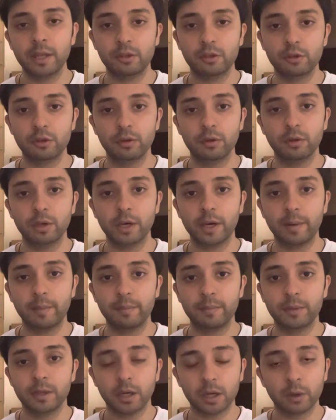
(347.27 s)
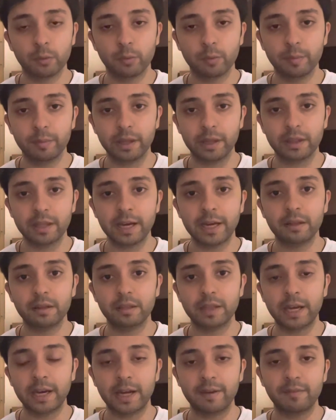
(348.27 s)
to younger women
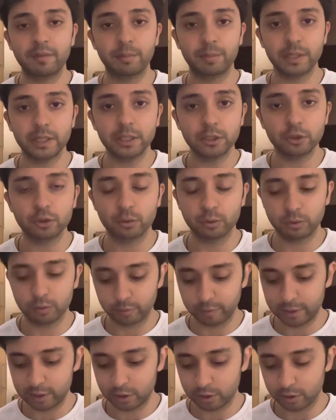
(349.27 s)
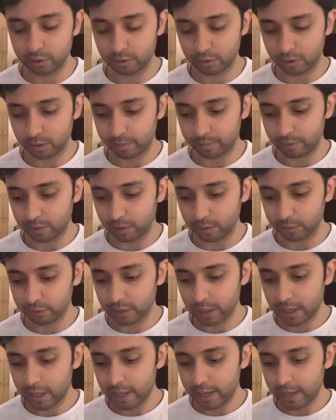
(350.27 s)
that have the potential to reach those top roles.